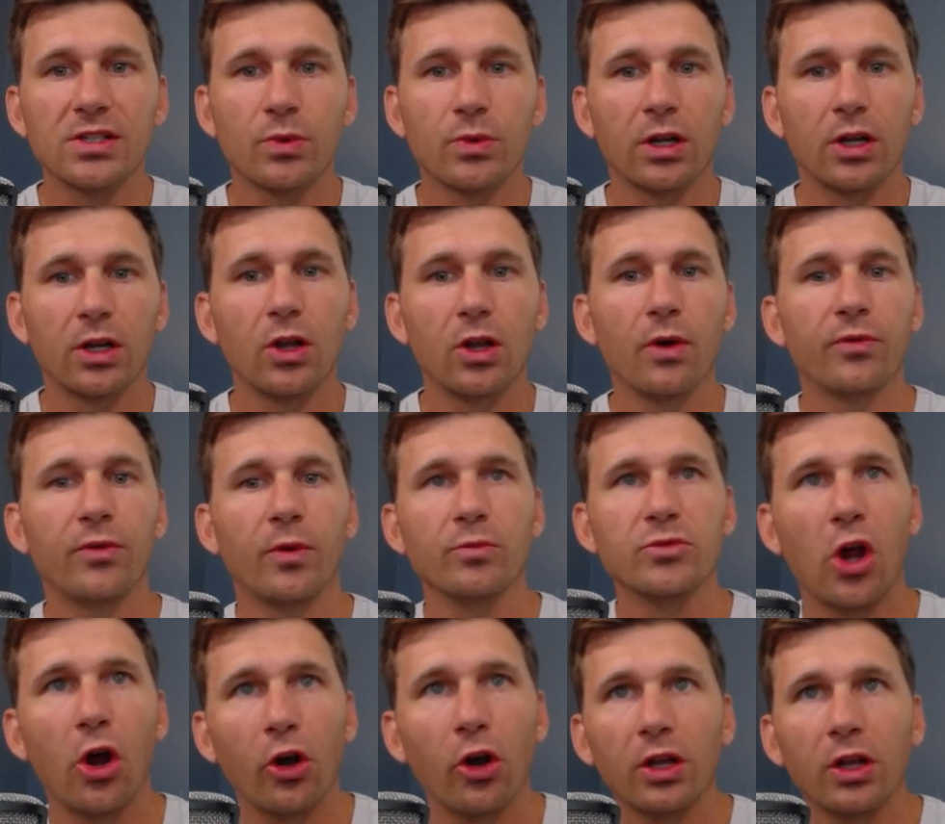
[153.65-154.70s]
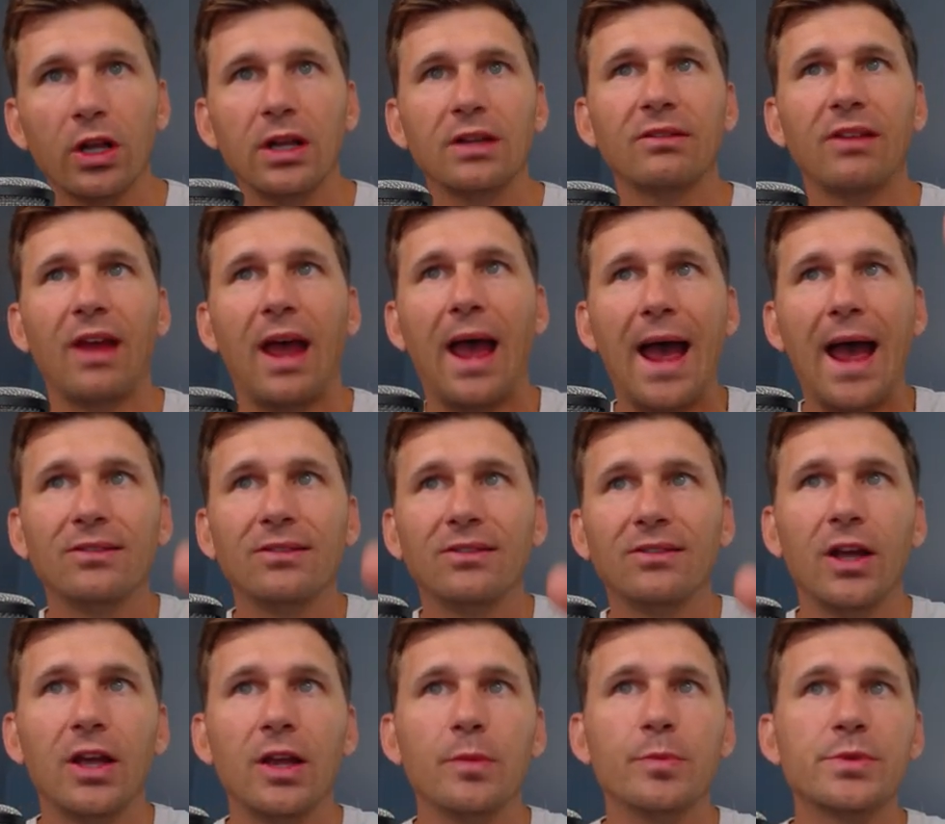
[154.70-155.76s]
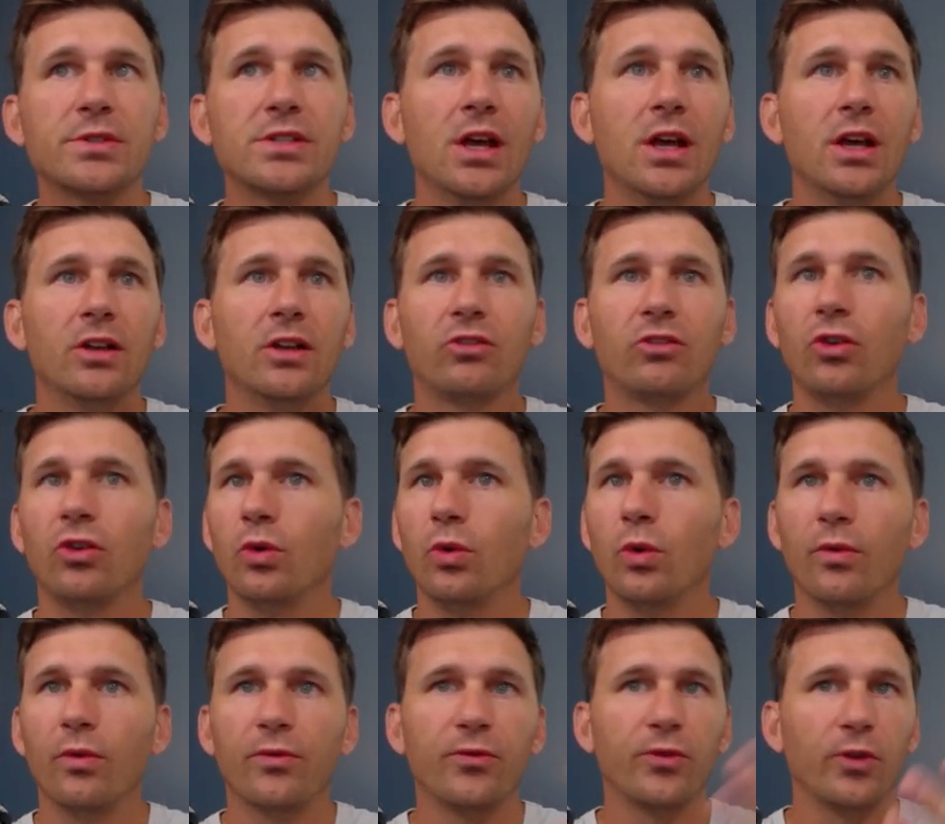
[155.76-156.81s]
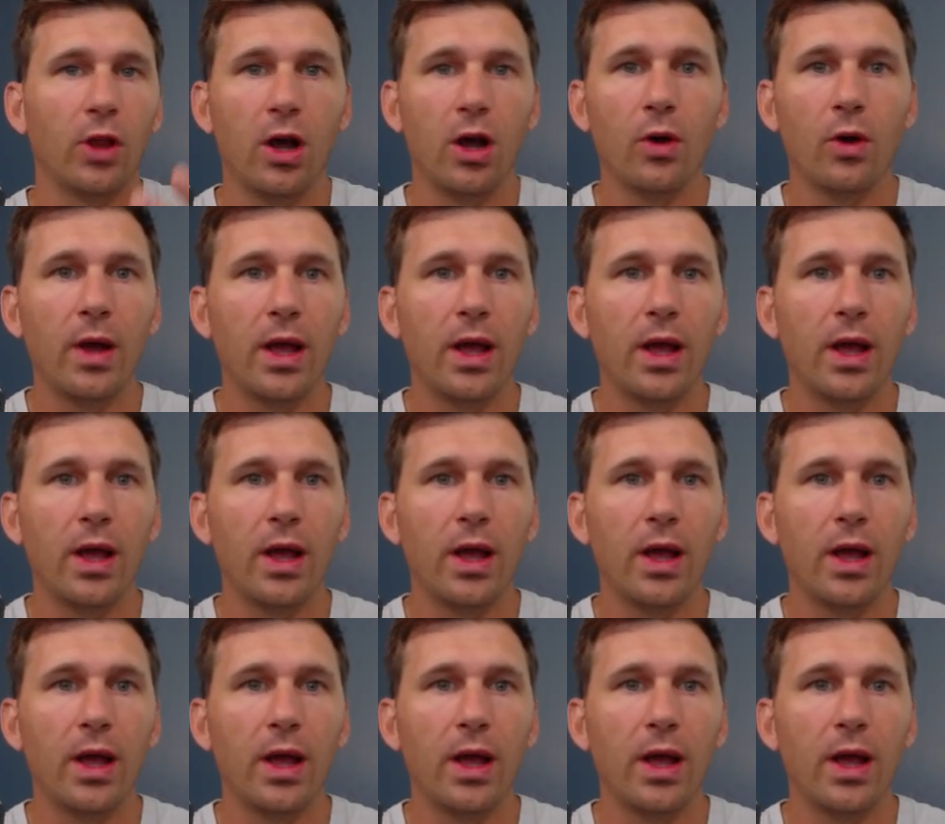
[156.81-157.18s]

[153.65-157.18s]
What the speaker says: We're going to go from targeting to ad types to flow.